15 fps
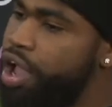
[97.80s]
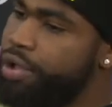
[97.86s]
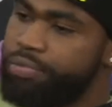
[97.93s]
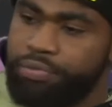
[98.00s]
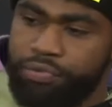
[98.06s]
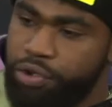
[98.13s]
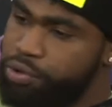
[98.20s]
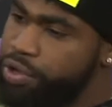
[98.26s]
Nah,
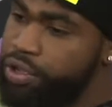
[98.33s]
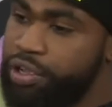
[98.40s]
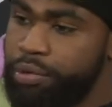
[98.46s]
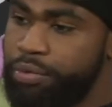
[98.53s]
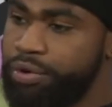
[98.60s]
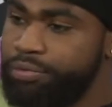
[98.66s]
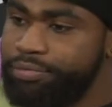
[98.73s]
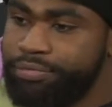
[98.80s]
felt good,
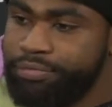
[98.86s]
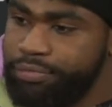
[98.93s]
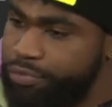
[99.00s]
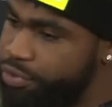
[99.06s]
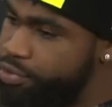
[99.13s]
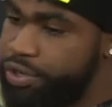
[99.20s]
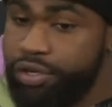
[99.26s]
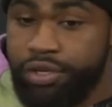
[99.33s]
bro.
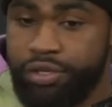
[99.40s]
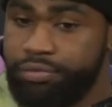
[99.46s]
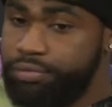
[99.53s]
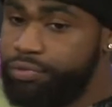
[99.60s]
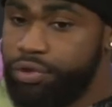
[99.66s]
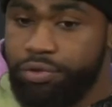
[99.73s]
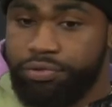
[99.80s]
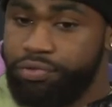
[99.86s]
Felt good.
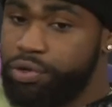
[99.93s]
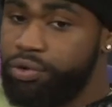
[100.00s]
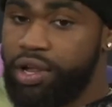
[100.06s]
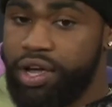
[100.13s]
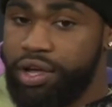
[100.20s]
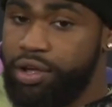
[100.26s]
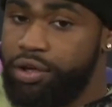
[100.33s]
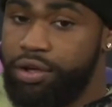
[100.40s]
Felt
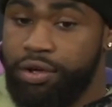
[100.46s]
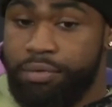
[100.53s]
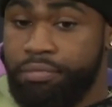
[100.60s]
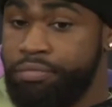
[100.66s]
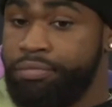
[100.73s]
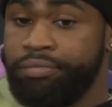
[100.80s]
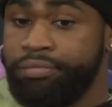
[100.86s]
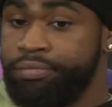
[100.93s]
like, and
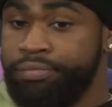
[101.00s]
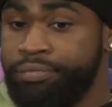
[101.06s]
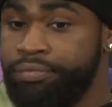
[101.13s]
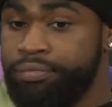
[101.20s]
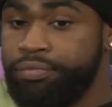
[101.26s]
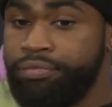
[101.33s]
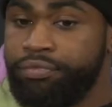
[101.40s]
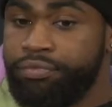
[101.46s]

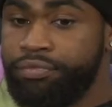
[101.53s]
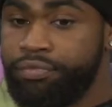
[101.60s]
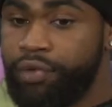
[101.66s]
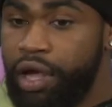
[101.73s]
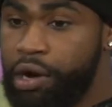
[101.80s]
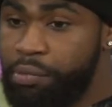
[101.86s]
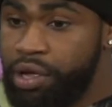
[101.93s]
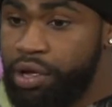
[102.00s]

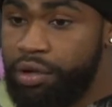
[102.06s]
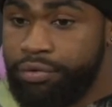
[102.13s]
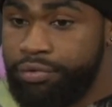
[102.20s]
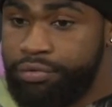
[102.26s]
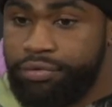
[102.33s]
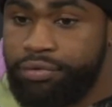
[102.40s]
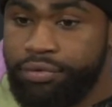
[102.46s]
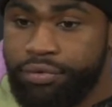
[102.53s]
I mean,
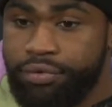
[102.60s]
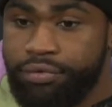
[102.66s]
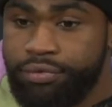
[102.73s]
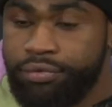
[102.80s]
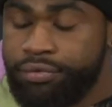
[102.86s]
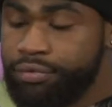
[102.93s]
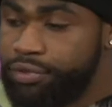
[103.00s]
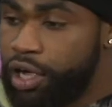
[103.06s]

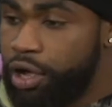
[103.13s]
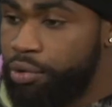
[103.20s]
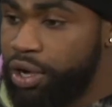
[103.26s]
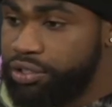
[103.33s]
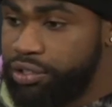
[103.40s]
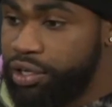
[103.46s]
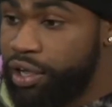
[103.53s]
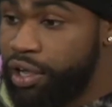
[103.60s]
y'all
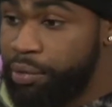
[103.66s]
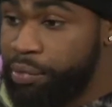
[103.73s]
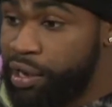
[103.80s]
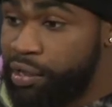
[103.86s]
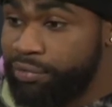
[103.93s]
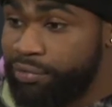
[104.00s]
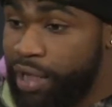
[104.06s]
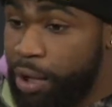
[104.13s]
watched the game, and
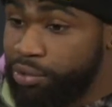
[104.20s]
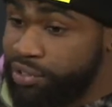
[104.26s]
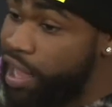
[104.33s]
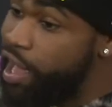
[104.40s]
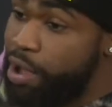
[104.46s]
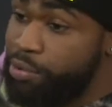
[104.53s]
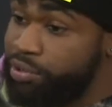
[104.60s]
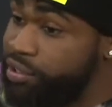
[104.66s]
I
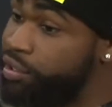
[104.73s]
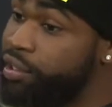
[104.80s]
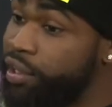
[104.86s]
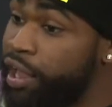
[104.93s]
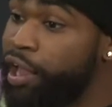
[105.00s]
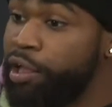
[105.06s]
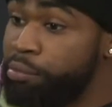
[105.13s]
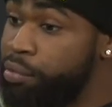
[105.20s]
was in the
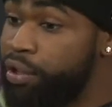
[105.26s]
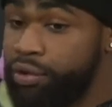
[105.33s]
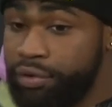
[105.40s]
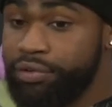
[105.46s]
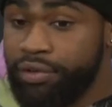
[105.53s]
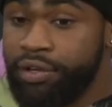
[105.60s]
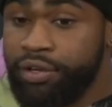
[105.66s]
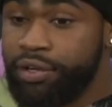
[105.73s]
game, but
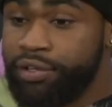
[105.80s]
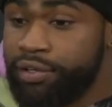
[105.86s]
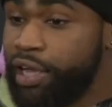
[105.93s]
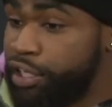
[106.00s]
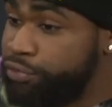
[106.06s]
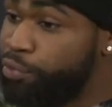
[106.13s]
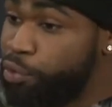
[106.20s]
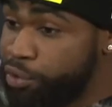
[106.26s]

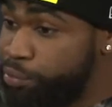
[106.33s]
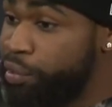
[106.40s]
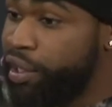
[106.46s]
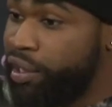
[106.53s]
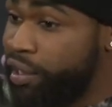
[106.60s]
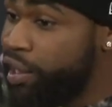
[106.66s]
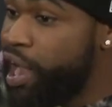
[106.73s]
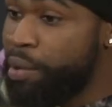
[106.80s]
as far as being
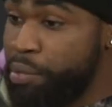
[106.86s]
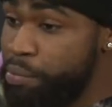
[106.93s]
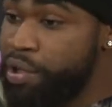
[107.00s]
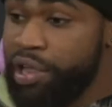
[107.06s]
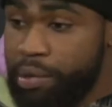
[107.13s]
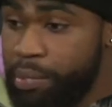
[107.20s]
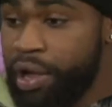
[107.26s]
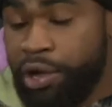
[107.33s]
in the game and
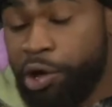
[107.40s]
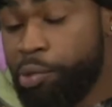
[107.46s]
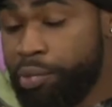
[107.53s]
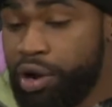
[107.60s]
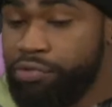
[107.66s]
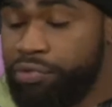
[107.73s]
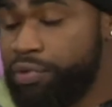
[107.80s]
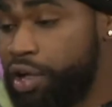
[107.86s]
being in my
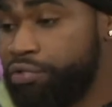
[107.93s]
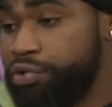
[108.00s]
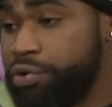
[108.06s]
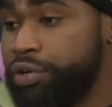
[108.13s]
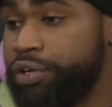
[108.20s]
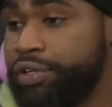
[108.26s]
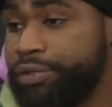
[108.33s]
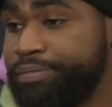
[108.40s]
helmet, I feel
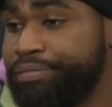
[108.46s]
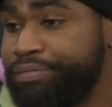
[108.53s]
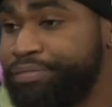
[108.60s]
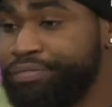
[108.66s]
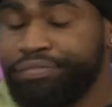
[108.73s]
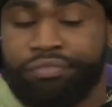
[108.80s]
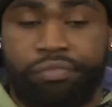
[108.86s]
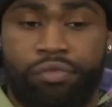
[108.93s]
good.
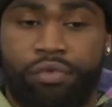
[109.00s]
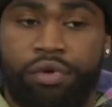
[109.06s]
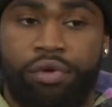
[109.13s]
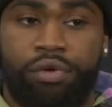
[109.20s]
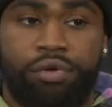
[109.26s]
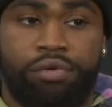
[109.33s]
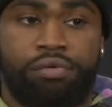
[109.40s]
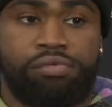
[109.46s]
I'm
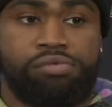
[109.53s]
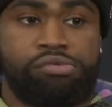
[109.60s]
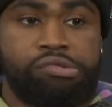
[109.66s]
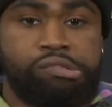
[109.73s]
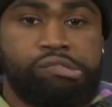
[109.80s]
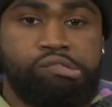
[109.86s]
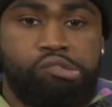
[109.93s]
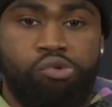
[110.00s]
pretty
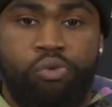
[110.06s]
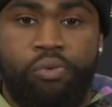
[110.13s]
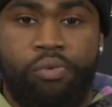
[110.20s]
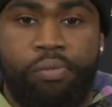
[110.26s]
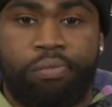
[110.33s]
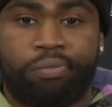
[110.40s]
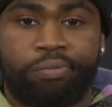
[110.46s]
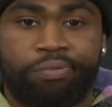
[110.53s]
sure you were
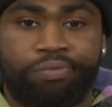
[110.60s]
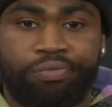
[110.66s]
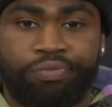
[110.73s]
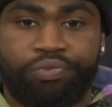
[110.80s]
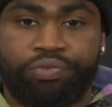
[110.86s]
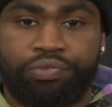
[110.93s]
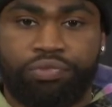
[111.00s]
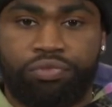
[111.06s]

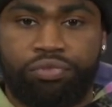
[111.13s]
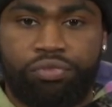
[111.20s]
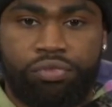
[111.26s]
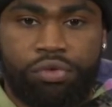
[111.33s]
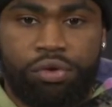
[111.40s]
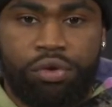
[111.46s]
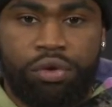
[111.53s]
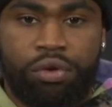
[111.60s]
surprised to get the
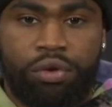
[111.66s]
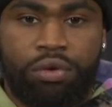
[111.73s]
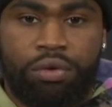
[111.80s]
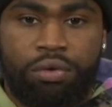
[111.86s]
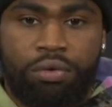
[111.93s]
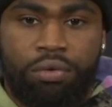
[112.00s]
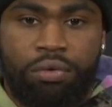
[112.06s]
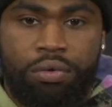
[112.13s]
taunting
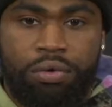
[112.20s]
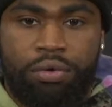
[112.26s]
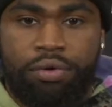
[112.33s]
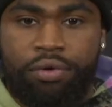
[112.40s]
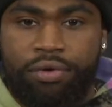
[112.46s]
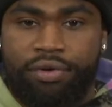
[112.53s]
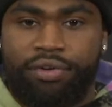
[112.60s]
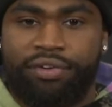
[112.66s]
penalty, but
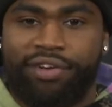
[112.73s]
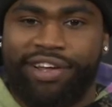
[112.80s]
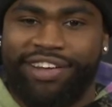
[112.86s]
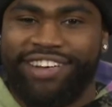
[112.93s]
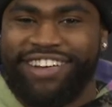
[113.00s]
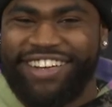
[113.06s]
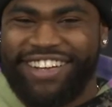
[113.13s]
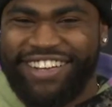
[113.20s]
you
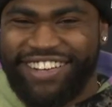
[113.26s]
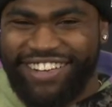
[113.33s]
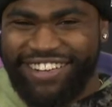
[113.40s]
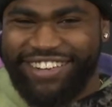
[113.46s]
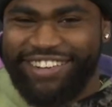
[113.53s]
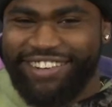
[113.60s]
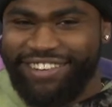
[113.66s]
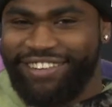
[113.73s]
can't
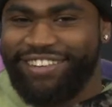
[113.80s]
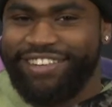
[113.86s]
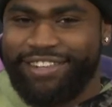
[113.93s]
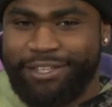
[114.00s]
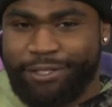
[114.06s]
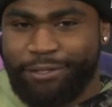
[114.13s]
point, right?